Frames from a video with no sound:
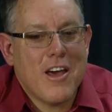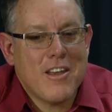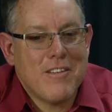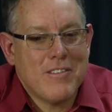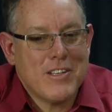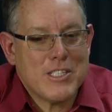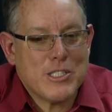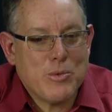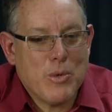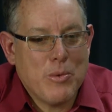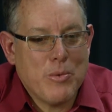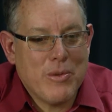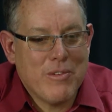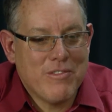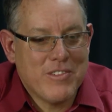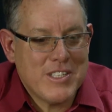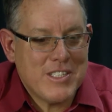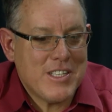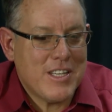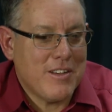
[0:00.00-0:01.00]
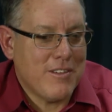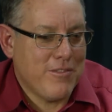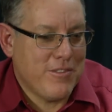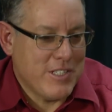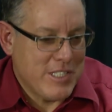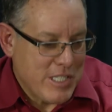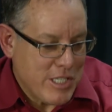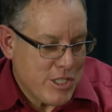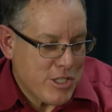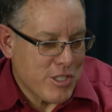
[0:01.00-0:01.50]
of us, when we visit
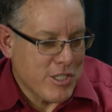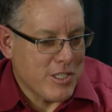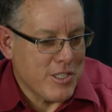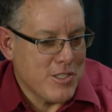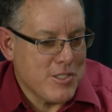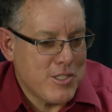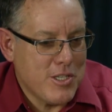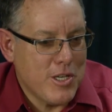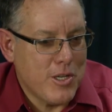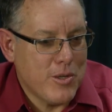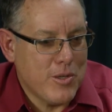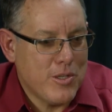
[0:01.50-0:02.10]
physicians, you know,